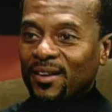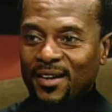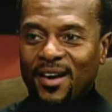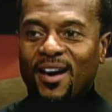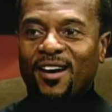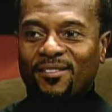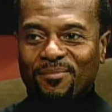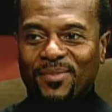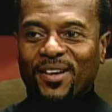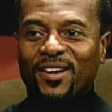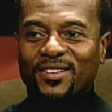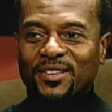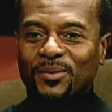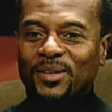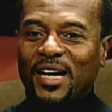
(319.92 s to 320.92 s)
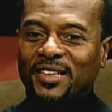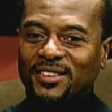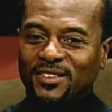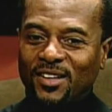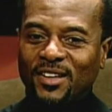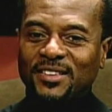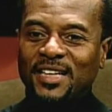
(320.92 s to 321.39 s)
Yeah, because I
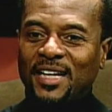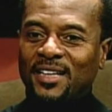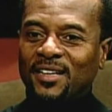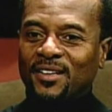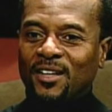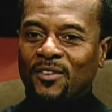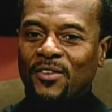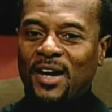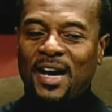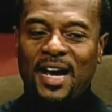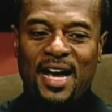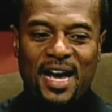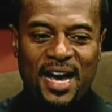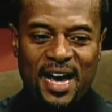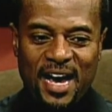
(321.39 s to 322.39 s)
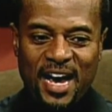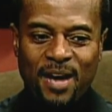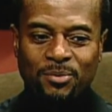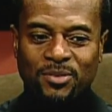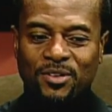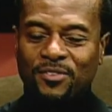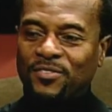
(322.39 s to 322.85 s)
saw Danny Glover. I
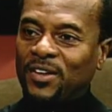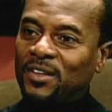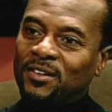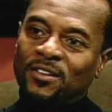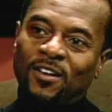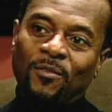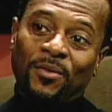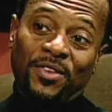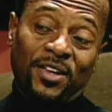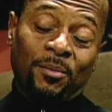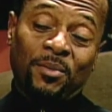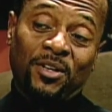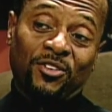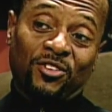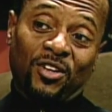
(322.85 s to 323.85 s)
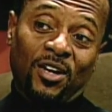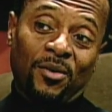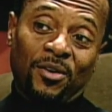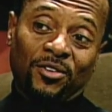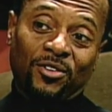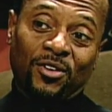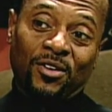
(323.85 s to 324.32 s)
absolutely fell in love with him and his
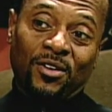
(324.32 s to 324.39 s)
character.